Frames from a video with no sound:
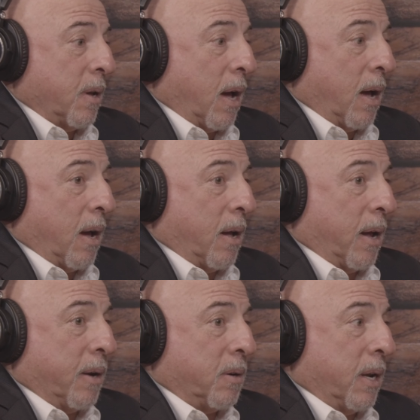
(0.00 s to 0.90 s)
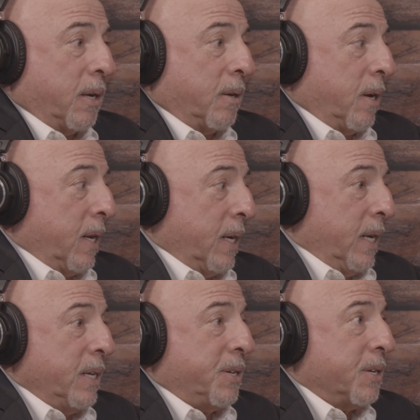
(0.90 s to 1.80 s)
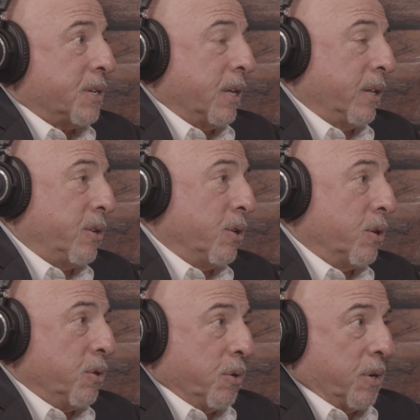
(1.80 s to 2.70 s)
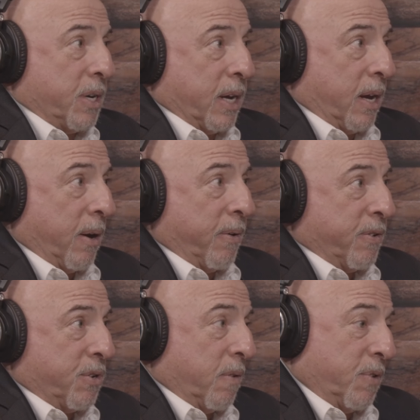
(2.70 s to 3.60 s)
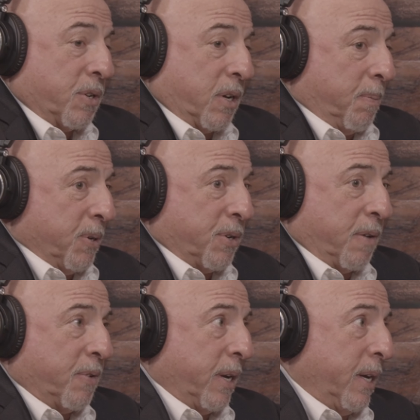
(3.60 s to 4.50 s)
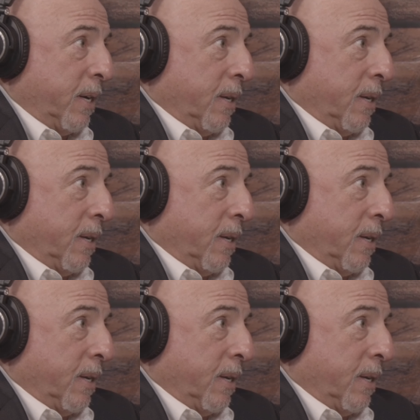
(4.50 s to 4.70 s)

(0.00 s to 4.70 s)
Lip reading: and easiest thing that you can do to take care of yourself. Just keep yourself clean.